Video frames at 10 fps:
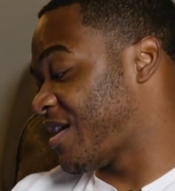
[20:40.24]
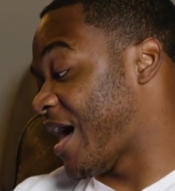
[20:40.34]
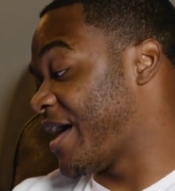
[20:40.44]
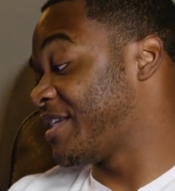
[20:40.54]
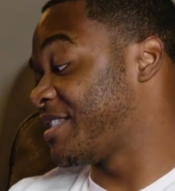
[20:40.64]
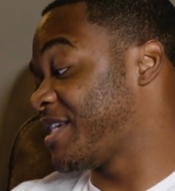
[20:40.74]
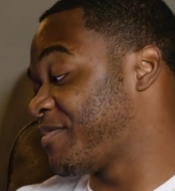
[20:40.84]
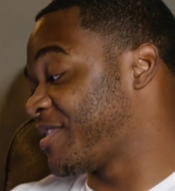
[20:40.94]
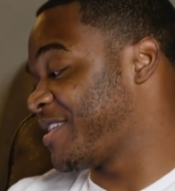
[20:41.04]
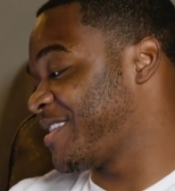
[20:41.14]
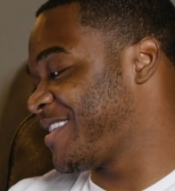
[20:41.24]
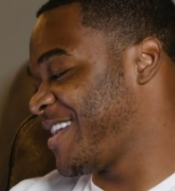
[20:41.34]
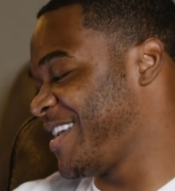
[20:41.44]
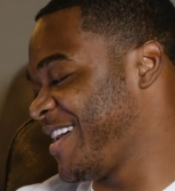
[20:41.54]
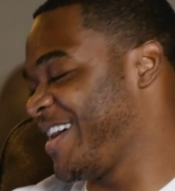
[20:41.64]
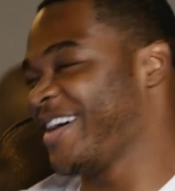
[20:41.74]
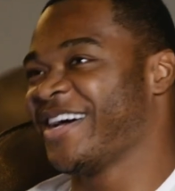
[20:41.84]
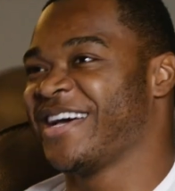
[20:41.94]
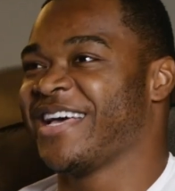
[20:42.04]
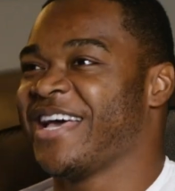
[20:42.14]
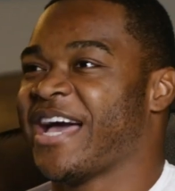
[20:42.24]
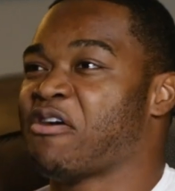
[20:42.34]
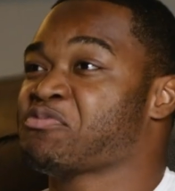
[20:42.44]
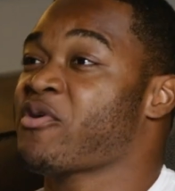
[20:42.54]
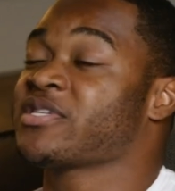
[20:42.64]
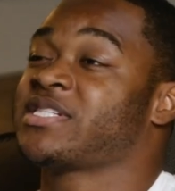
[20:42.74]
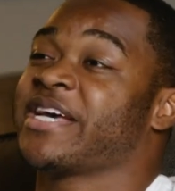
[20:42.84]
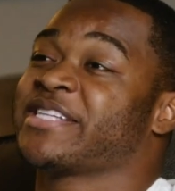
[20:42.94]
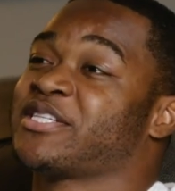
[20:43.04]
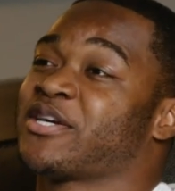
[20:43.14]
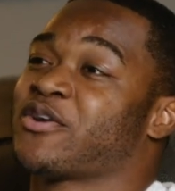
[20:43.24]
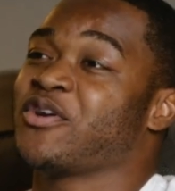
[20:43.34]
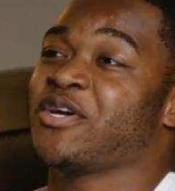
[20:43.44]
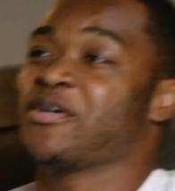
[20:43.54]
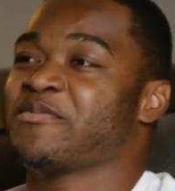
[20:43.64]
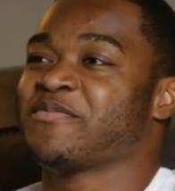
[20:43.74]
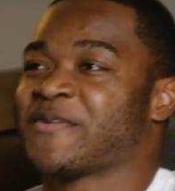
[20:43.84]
I intercepted it. I was supposed to take it to the crib.